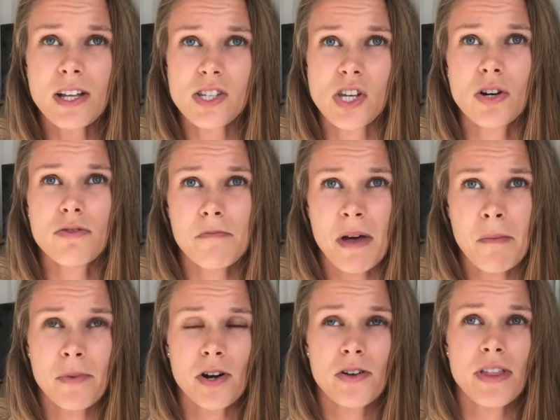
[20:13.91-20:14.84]
So
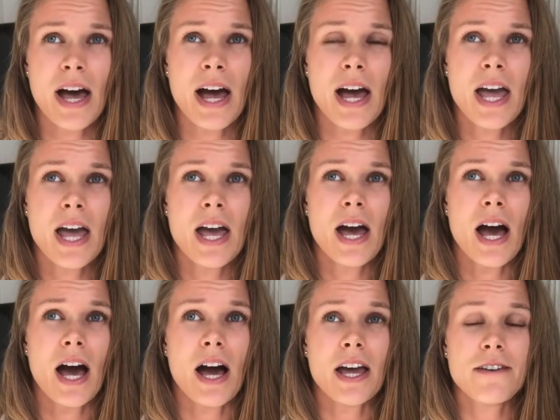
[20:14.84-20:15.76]
remember that
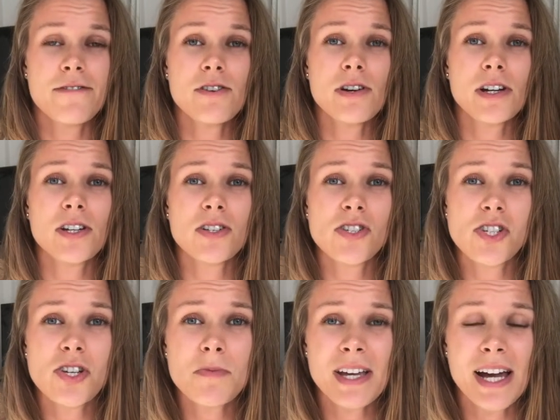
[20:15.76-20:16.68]
if you are
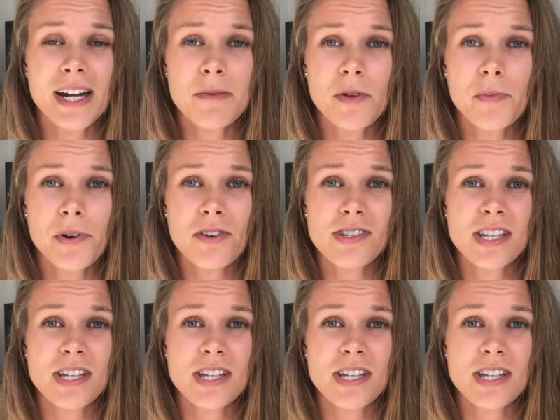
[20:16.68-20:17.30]
consuming animal products,